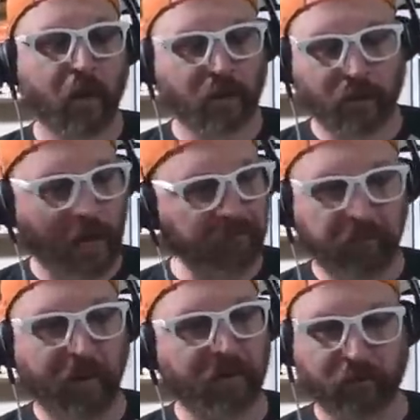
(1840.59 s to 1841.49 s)
You,
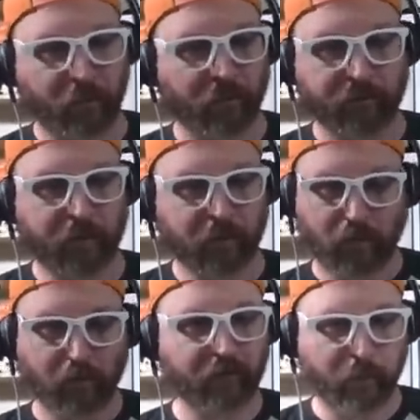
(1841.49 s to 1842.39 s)
everybody's improving
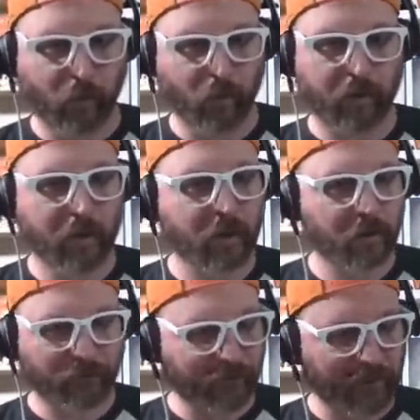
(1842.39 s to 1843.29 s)
across the board.
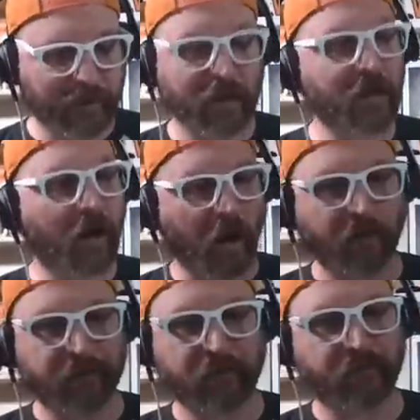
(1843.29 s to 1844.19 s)
You're seeing it
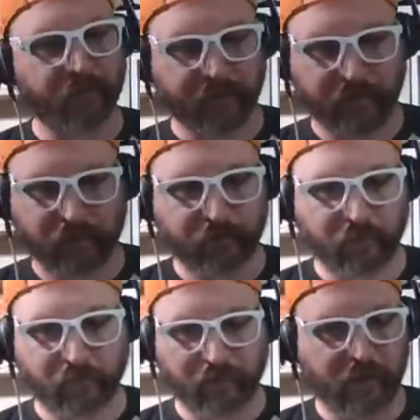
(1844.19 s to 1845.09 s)
offensively,
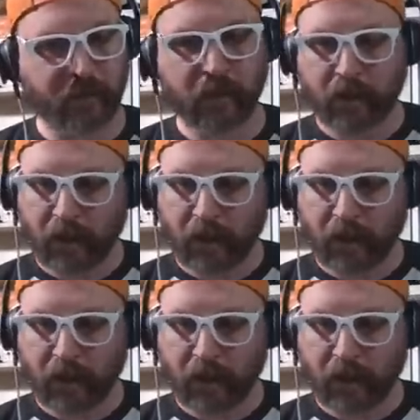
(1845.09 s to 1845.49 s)
defensively.